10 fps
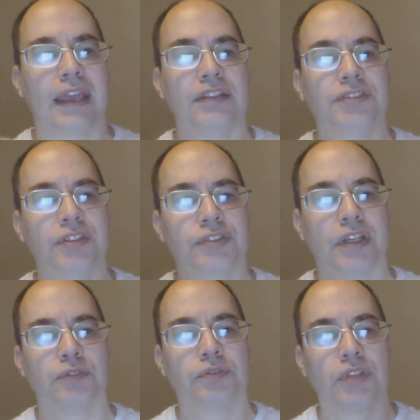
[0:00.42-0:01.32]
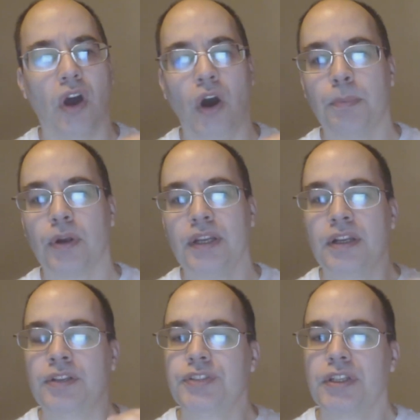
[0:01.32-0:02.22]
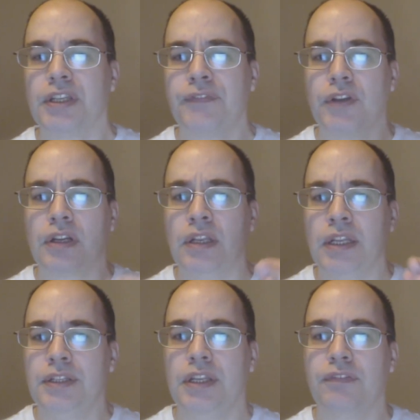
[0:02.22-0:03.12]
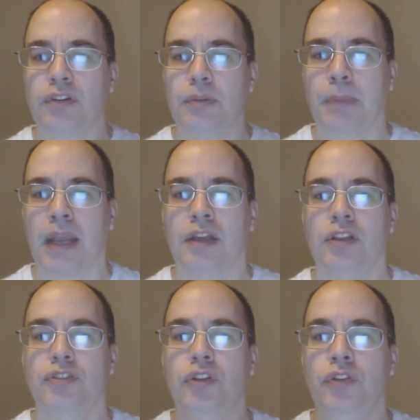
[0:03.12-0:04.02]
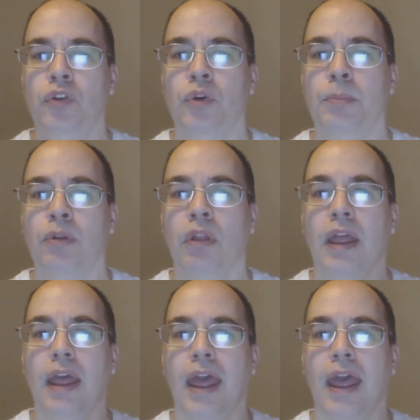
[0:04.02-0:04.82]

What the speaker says: cancer cells operate in a significantly different manner to normal,